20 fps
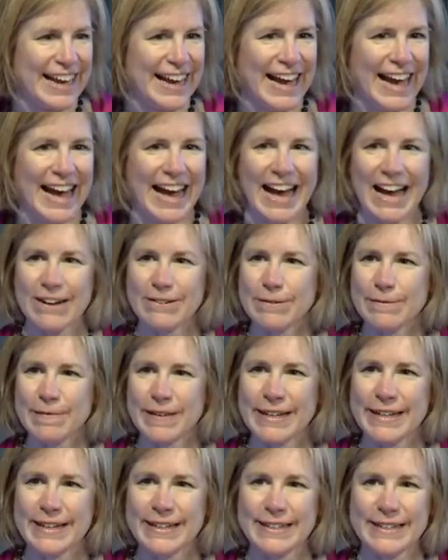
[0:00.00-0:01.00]
How am
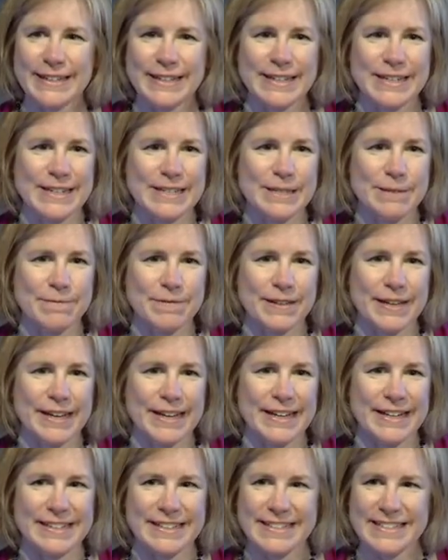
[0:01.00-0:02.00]
I going to
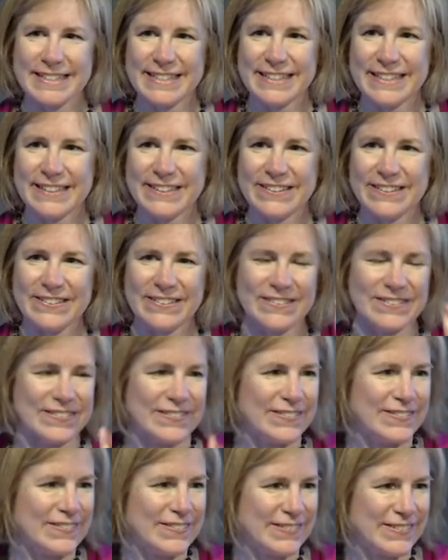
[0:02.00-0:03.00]
explain
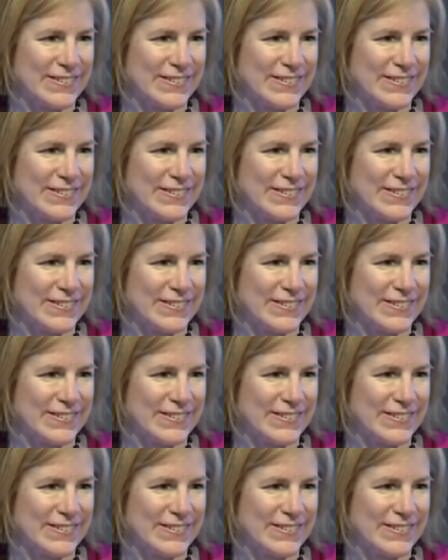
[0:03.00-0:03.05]
to